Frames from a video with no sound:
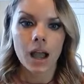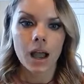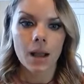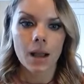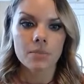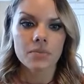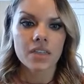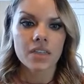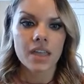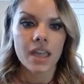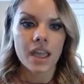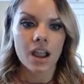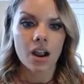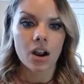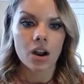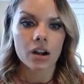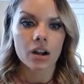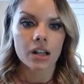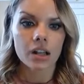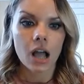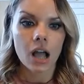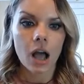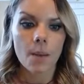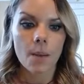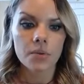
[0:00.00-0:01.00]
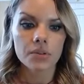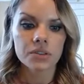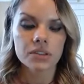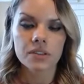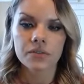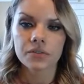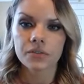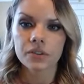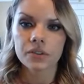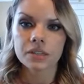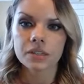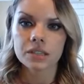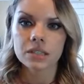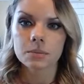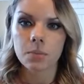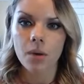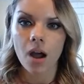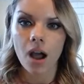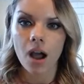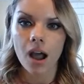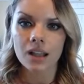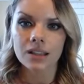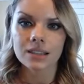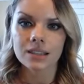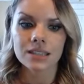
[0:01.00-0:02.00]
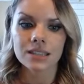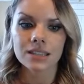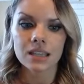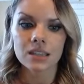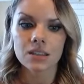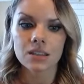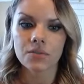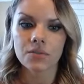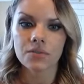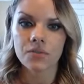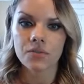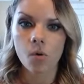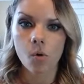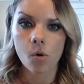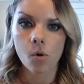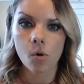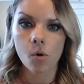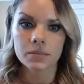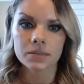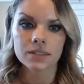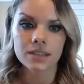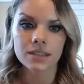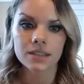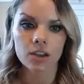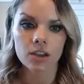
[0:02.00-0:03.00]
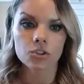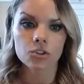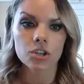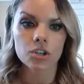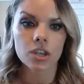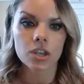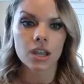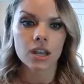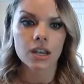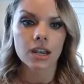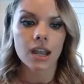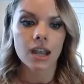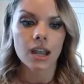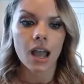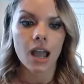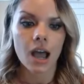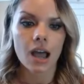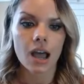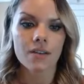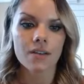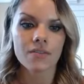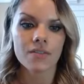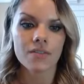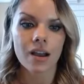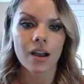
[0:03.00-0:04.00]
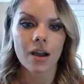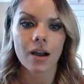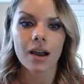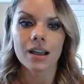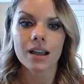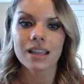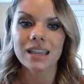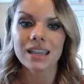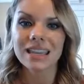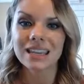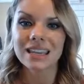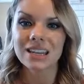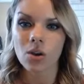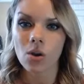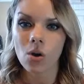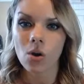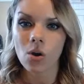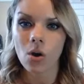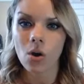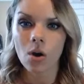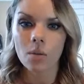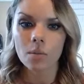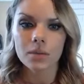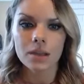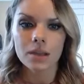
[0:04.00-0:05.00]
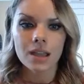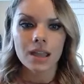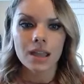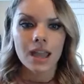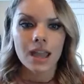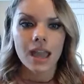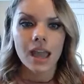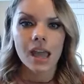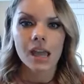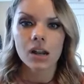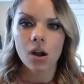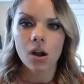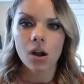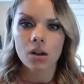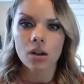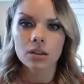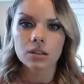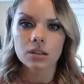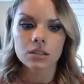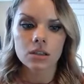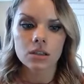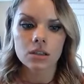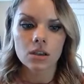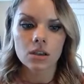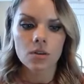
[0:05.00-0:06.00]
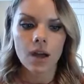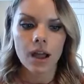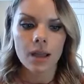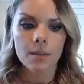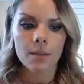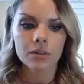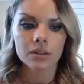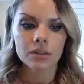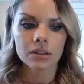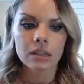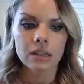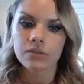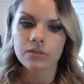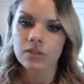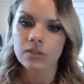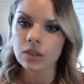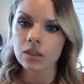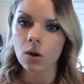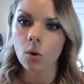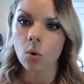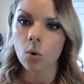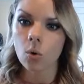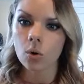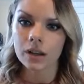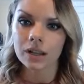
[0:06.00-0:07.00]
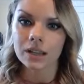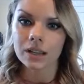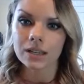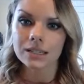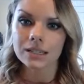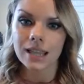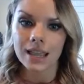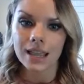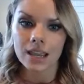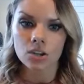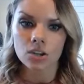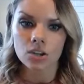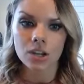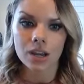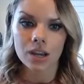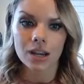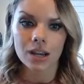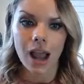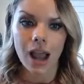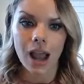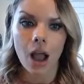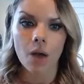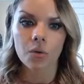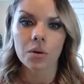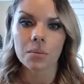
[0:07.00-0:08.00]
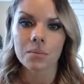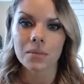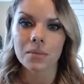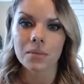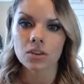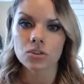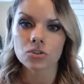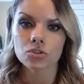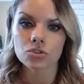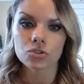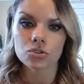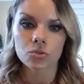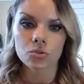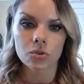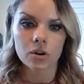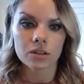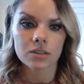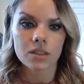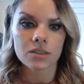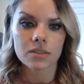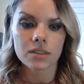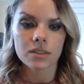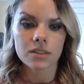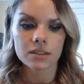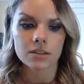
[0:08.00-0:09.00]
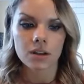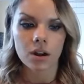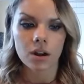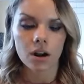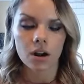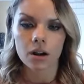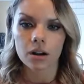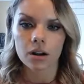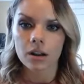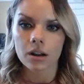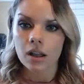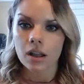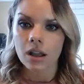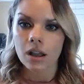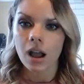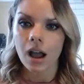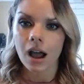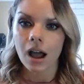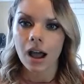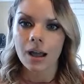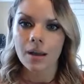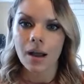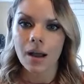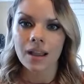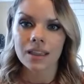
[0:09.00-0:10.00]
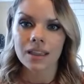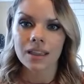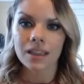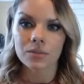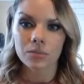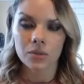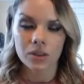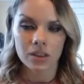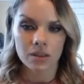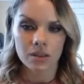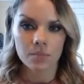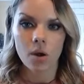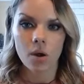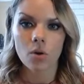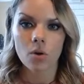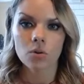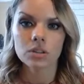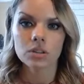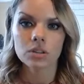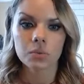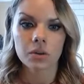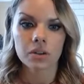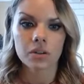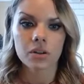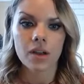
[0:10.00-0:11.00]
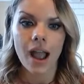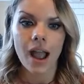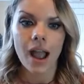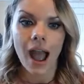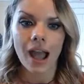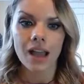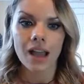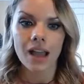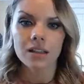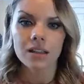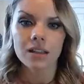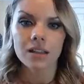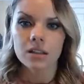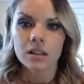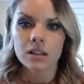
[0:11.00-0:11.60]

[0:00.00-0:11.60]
They are in a couple different spots in the form section of in-home, and also I believe in the orientation. I will make sure that these are, we can post where they're at.